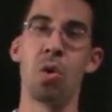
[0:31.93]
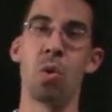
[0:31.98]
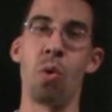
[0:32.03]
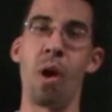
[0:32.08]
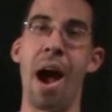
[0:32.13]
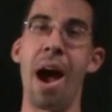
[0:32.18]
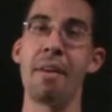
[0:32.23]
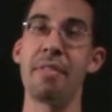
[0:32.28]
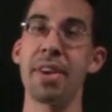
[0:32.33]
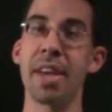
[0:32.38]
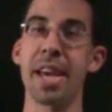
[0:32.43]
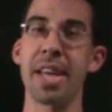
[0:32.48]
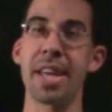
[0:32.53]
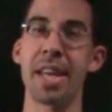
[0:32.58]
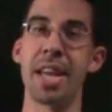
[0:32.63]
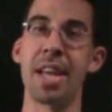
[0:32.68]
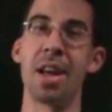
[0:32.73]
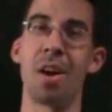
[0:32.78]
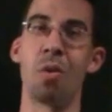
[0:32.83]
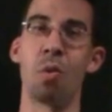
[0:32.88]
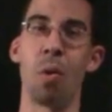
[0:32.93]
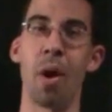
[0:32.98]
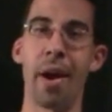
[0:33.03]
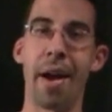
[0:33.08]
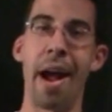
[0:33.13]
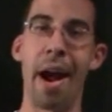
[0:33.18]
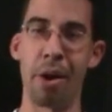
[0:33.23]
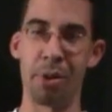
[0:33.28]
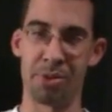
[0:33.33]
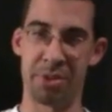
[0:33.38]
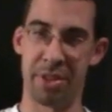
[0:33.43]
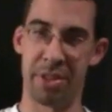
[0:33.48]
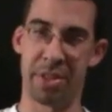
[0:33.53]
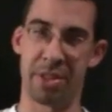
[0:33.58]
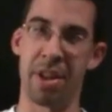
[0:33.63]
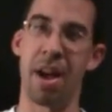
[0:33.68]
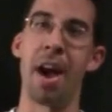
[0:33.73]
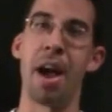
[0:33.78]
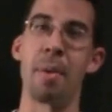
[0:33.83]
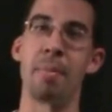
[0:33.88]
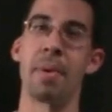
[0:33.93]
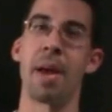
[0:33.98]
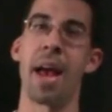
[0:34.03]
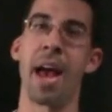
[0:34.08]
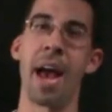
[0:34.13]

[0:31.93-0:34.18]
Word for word: We're having it in a warehouse this time,